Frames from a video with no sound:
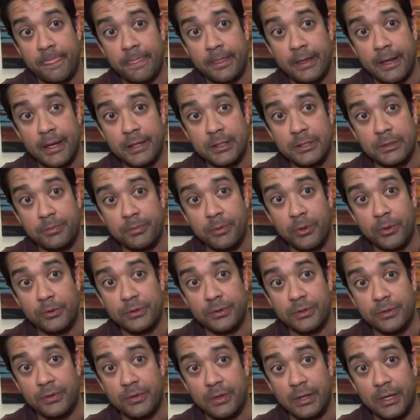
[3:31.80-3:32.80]
As
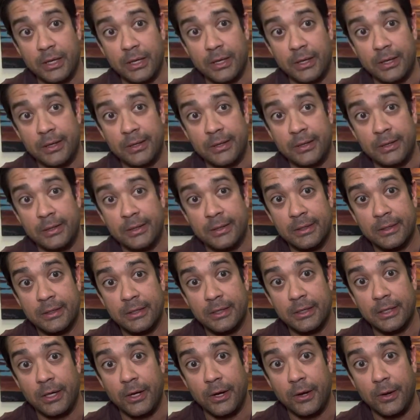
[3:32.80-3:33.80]
opposed to the,
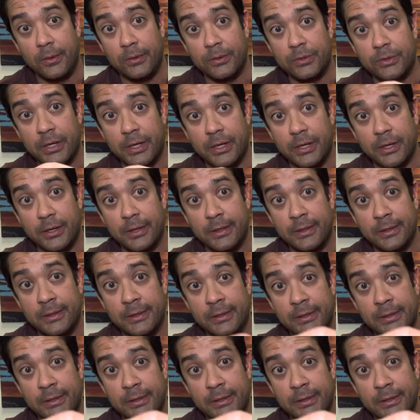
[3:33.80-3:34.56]
you know, trying to